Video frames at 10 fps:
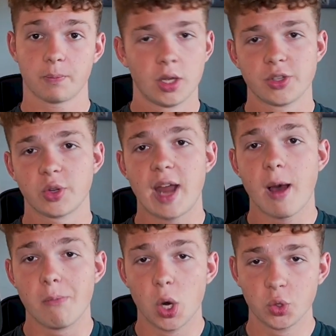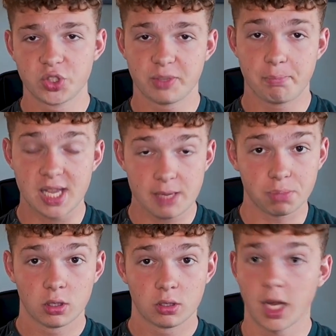So now most
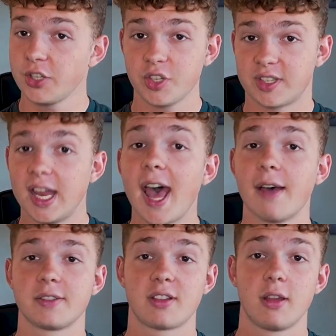people, not just devs,